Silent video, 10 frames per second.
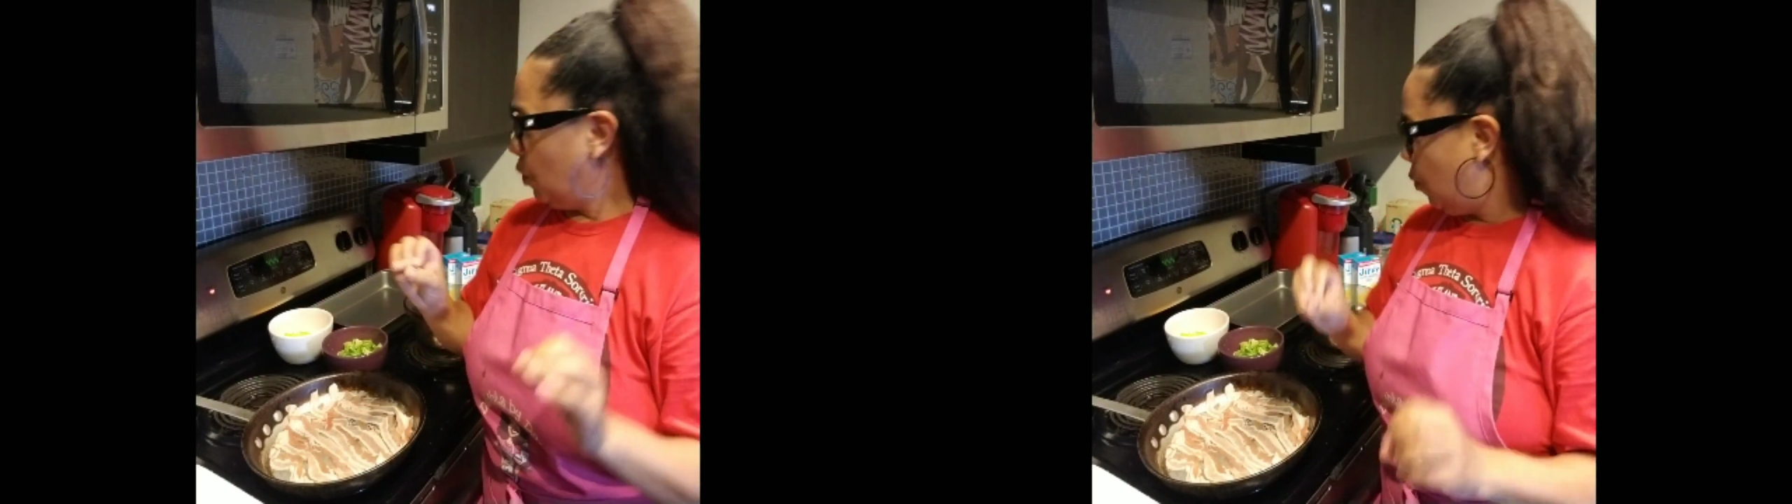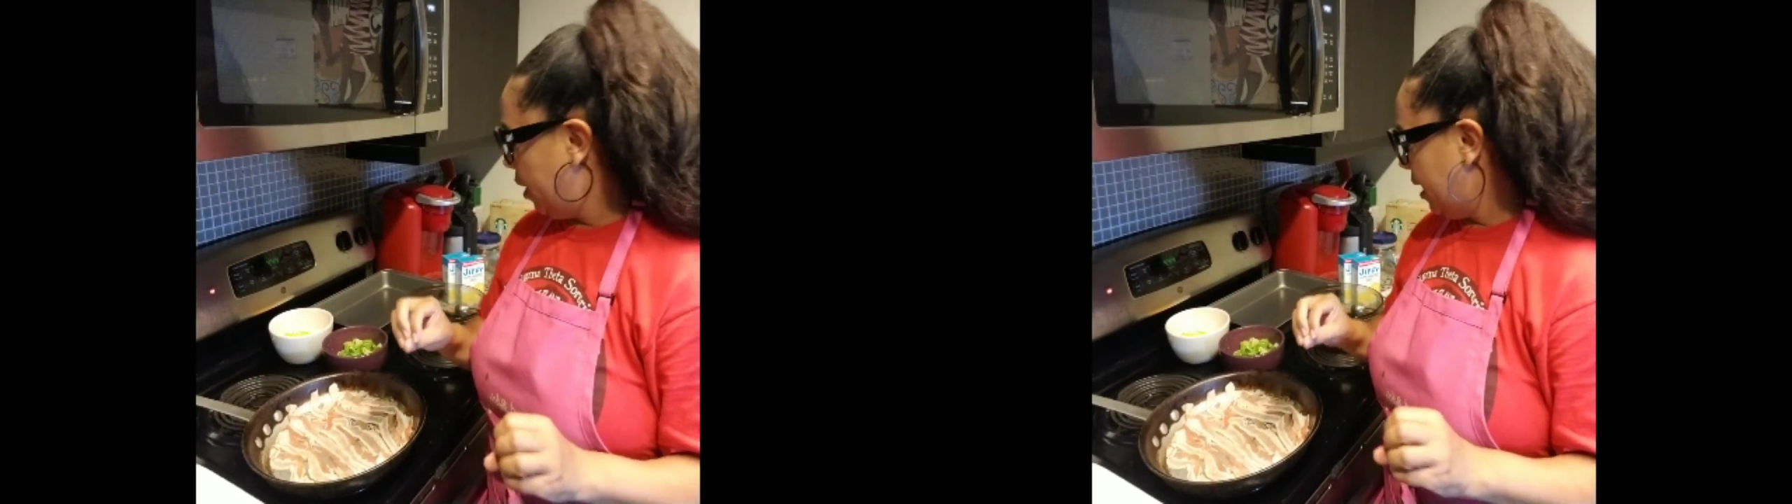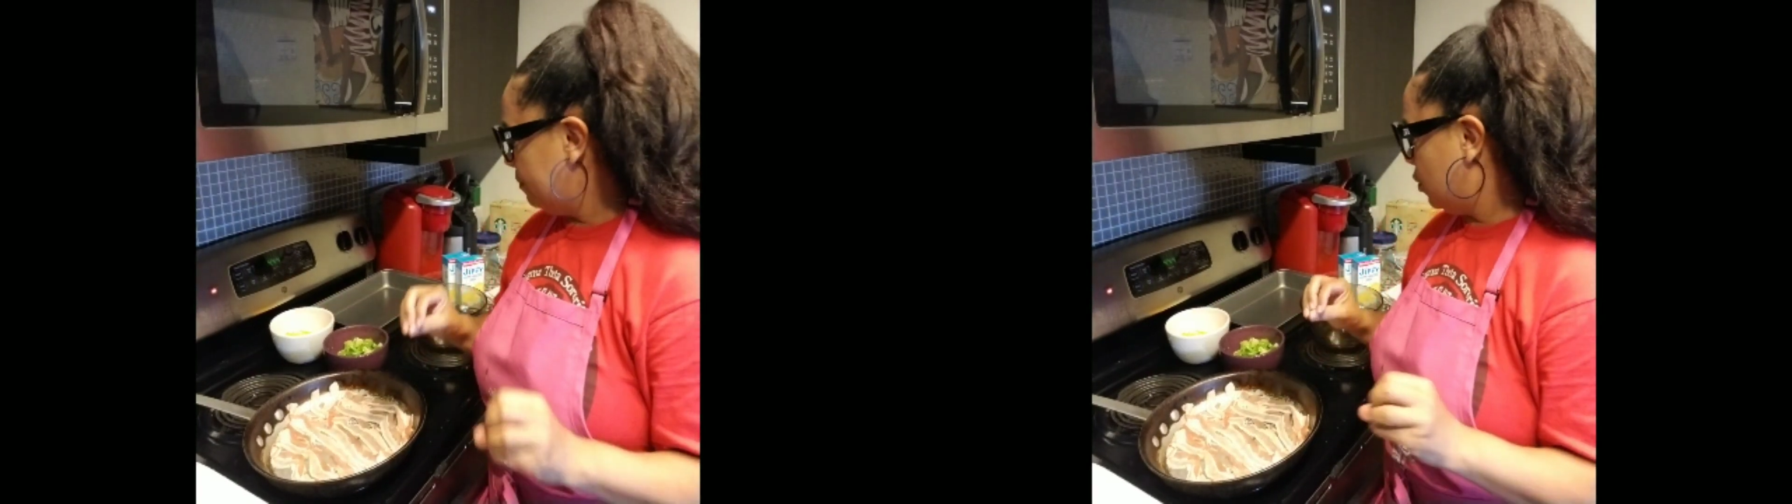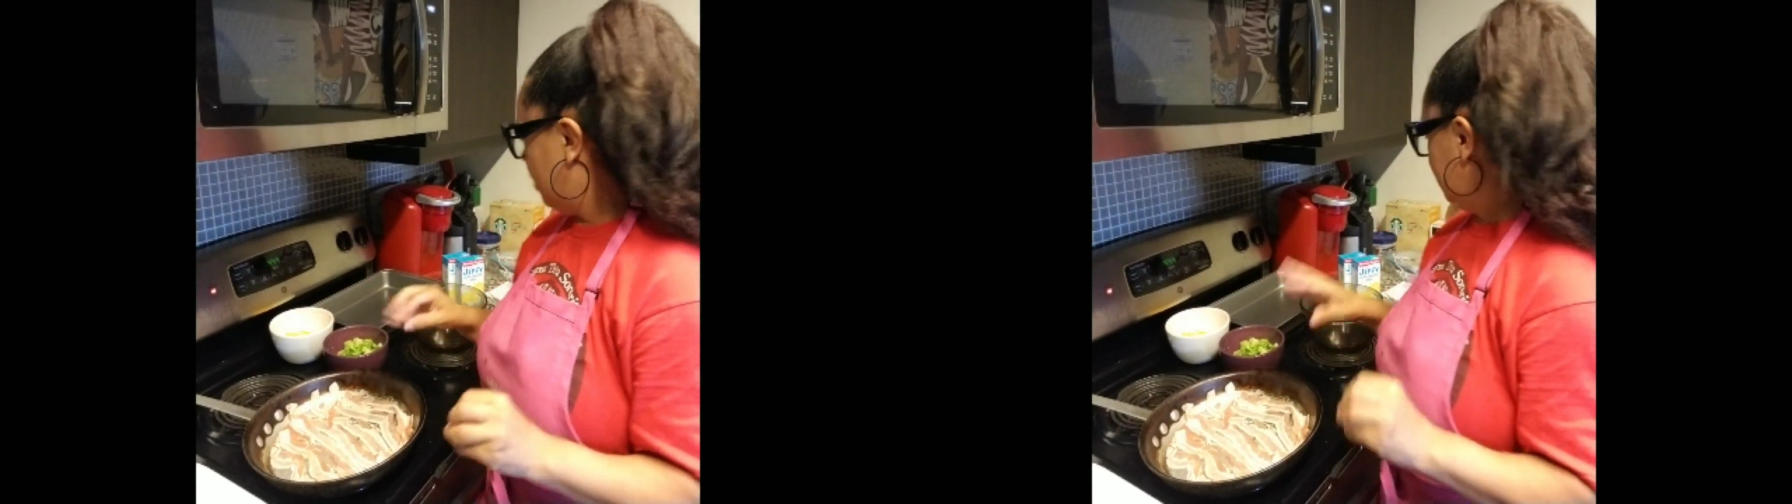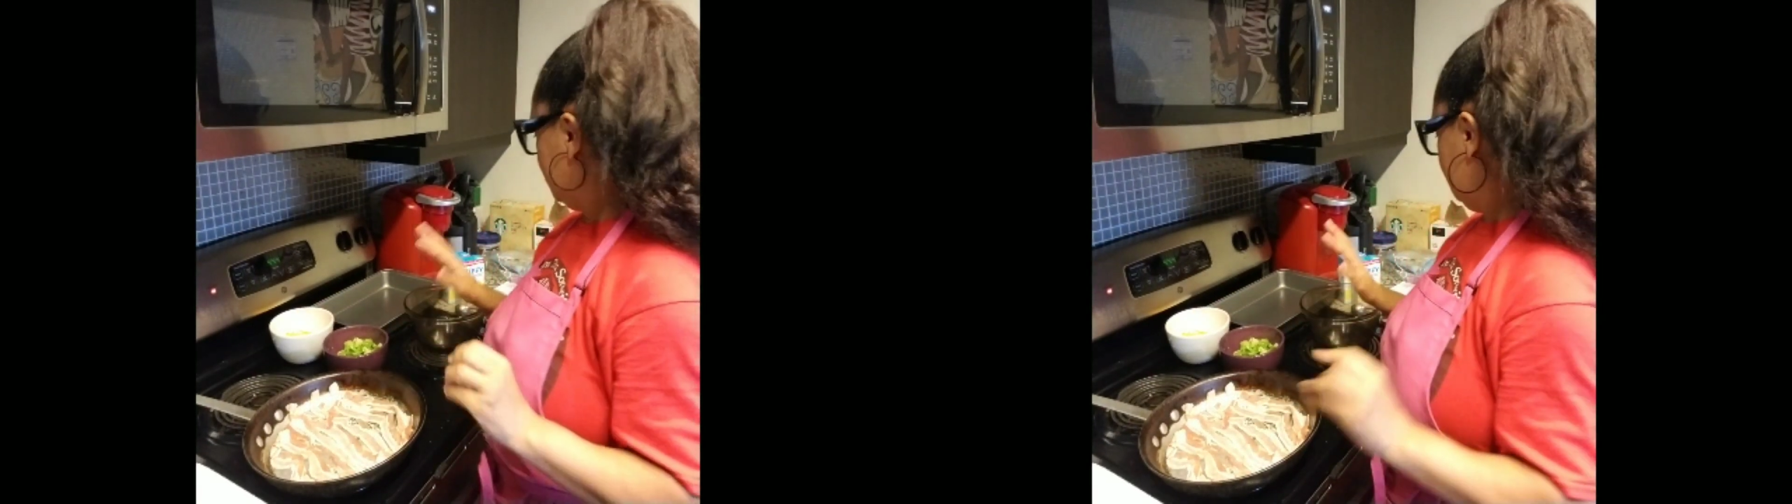what I'm
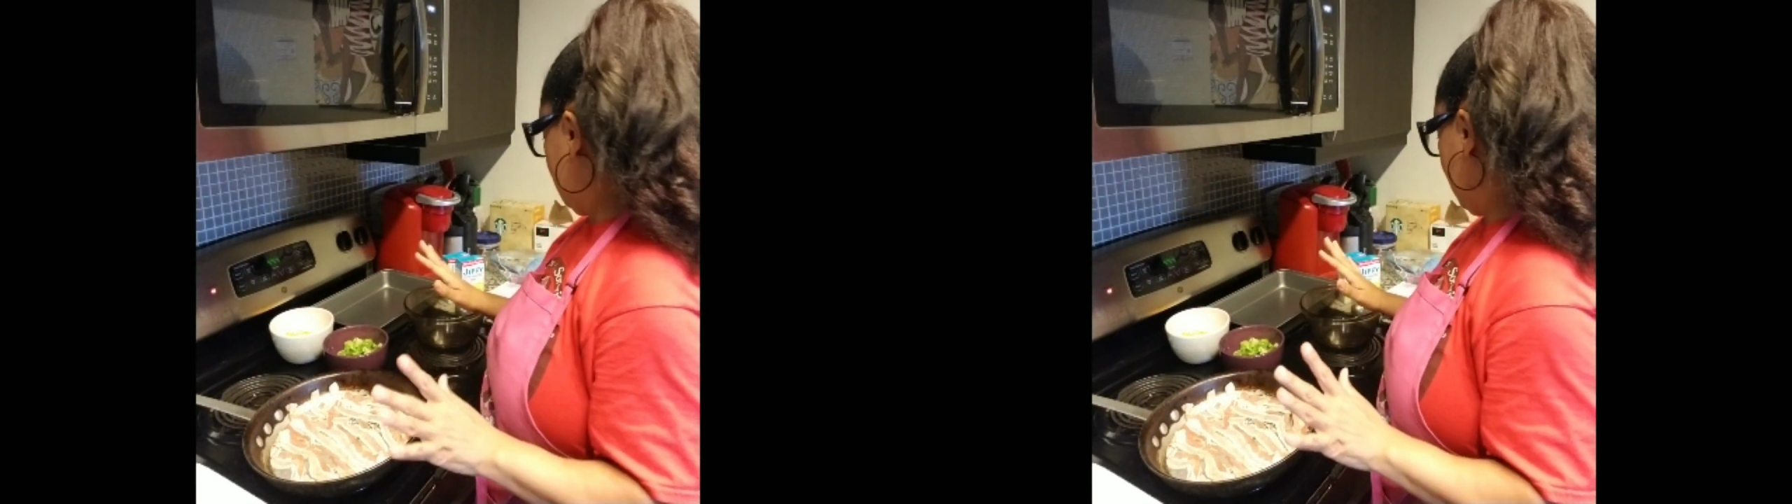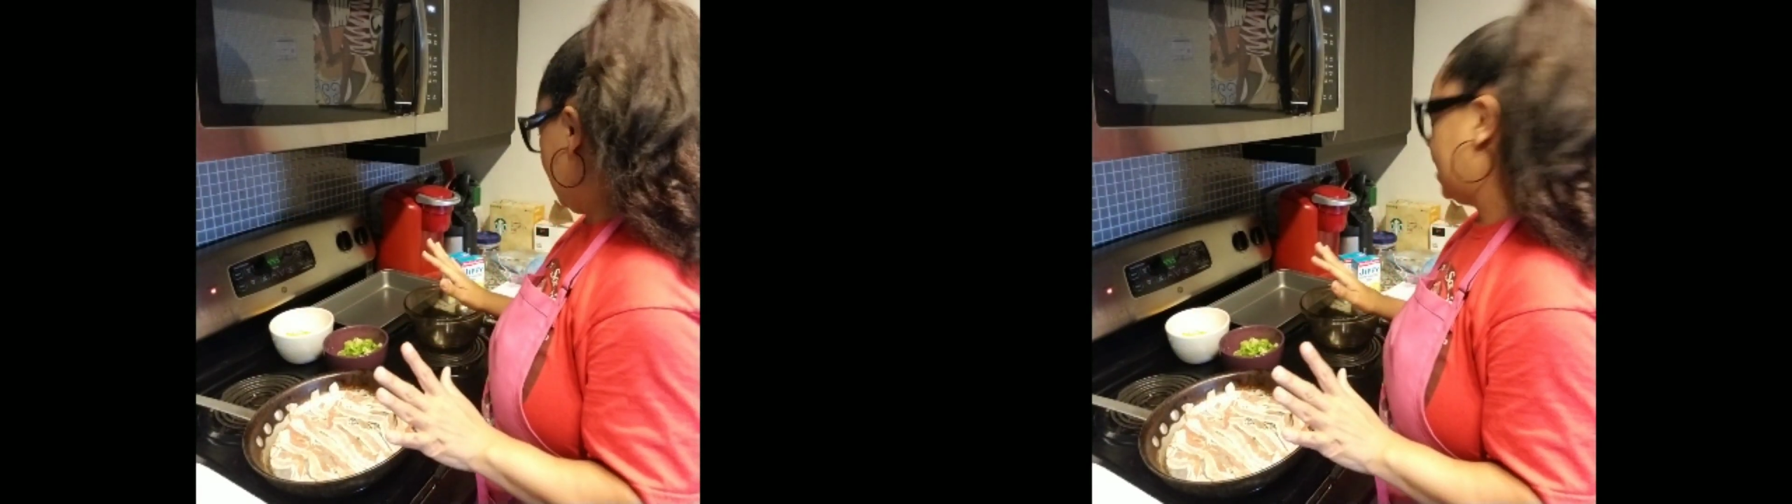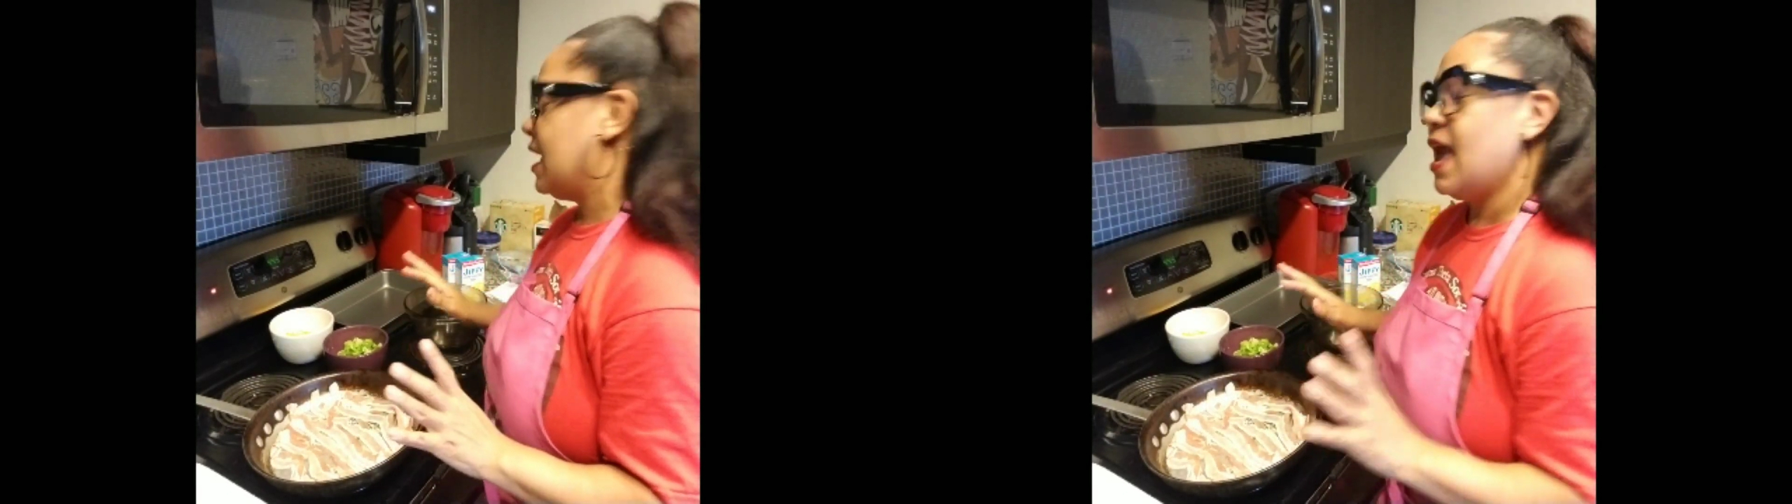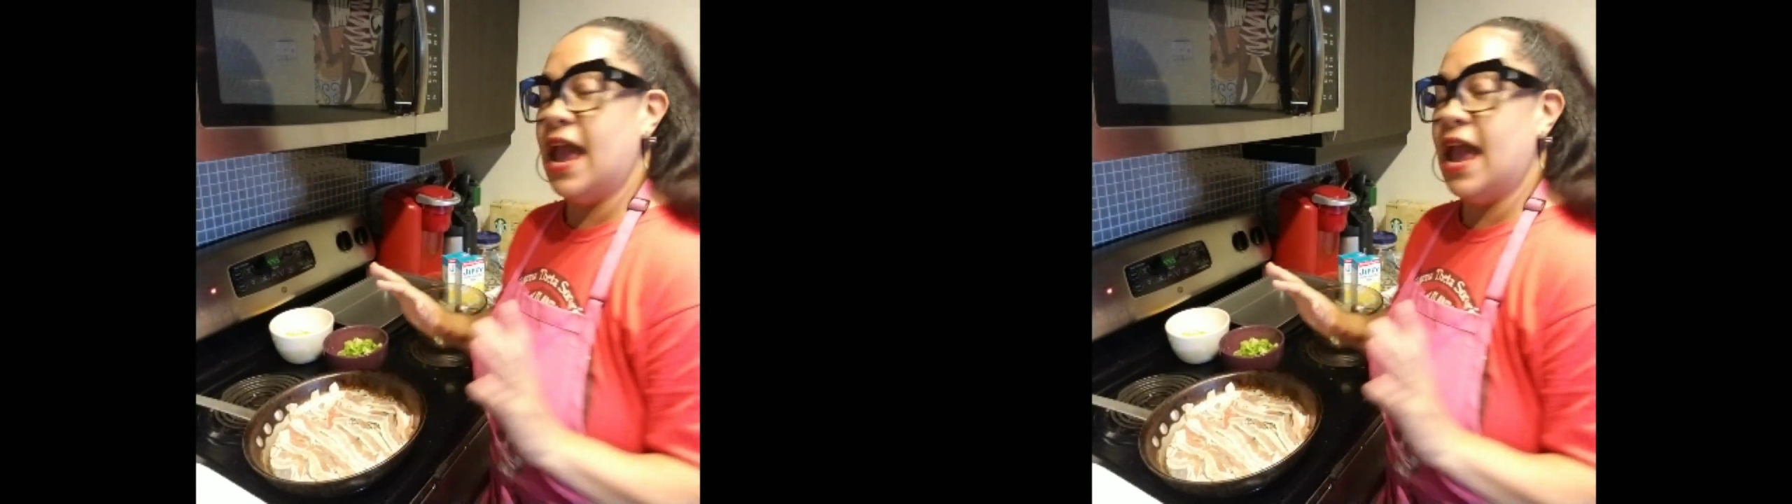going to make,